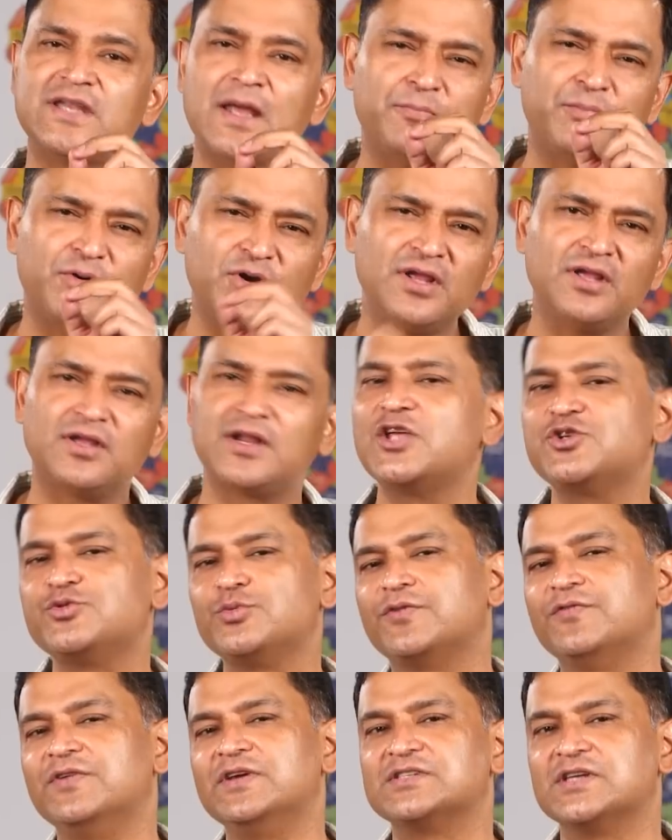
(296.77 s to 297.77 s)
temporary
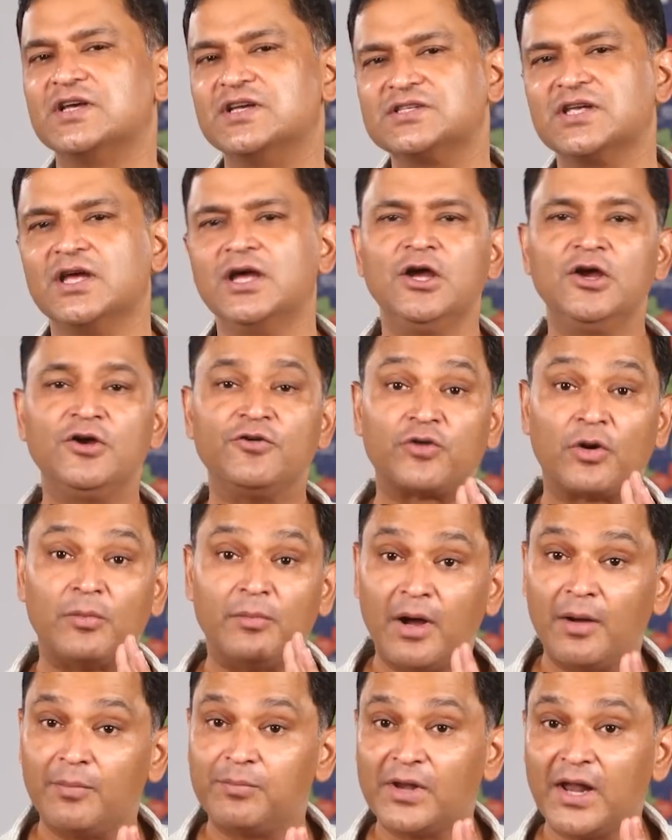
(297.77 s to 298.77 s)
graduate visas
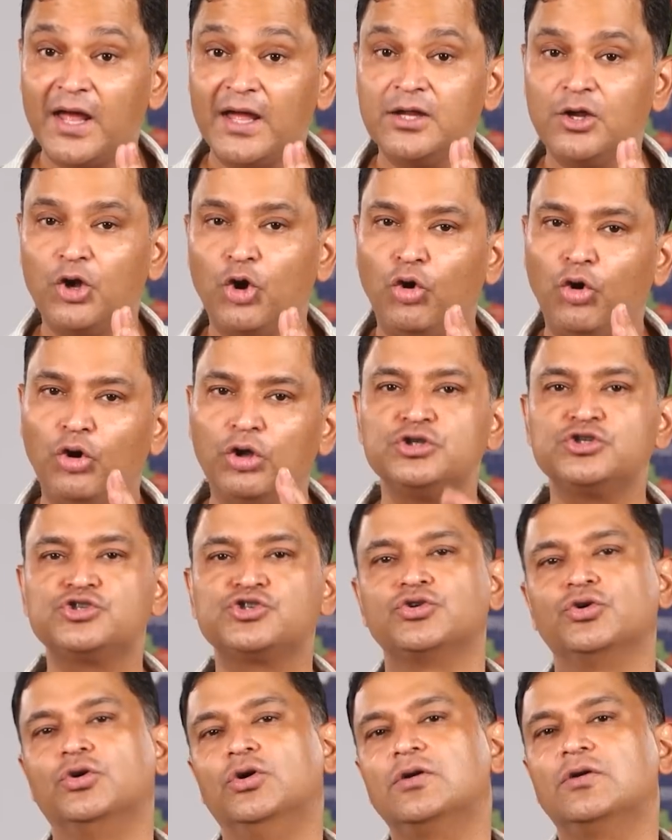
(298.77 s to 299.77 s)
from applying
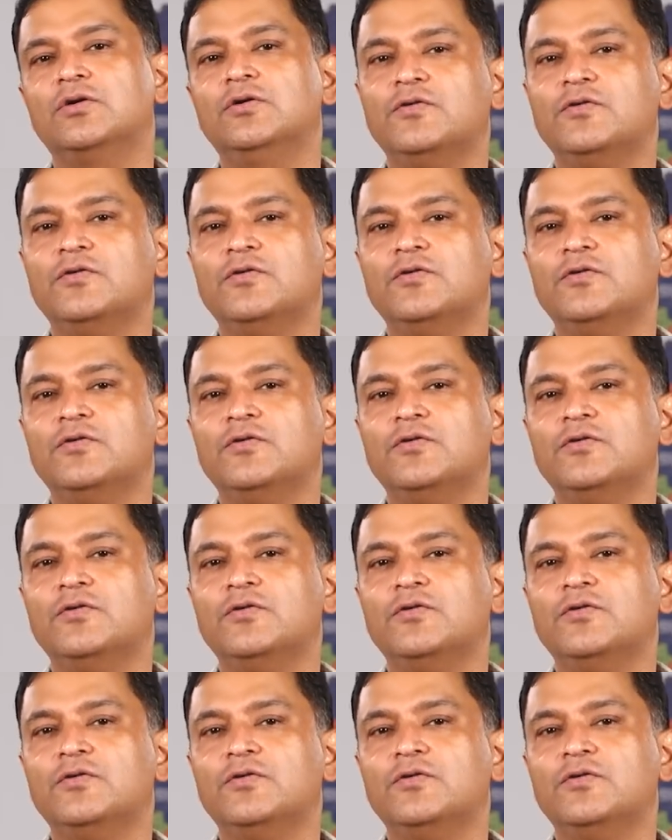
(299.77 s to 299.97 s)
onshore